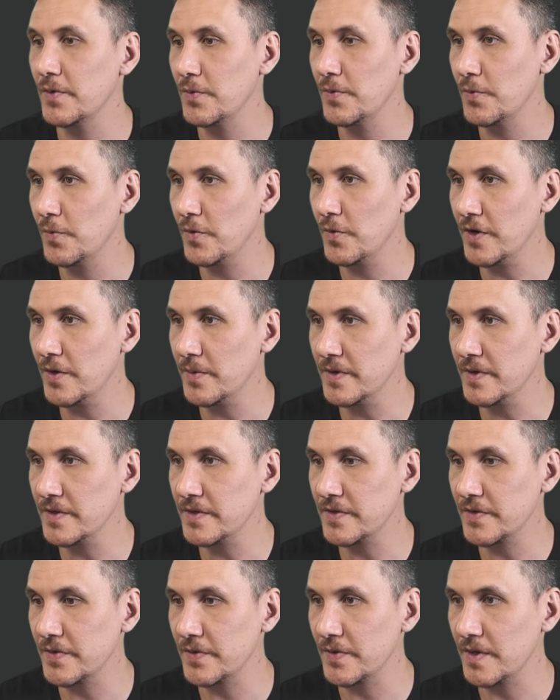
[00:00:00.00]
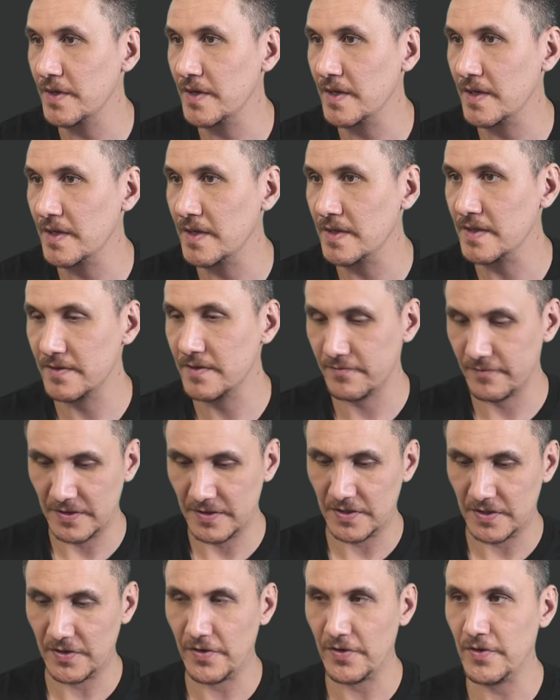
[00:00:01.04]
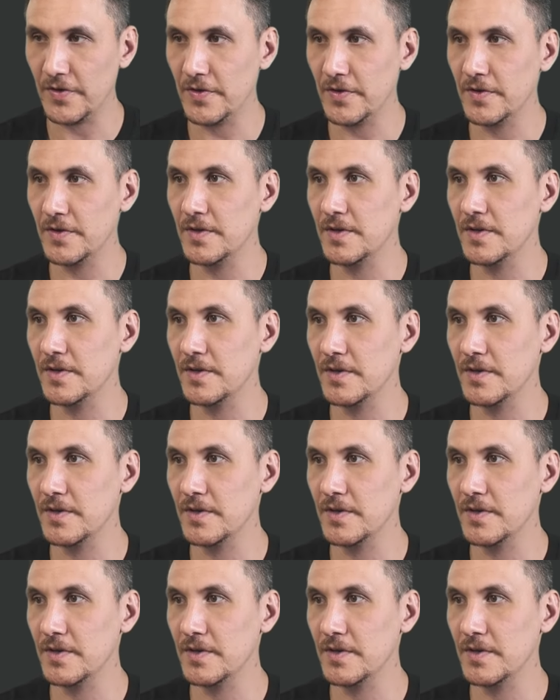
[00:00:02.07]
what I want to do is return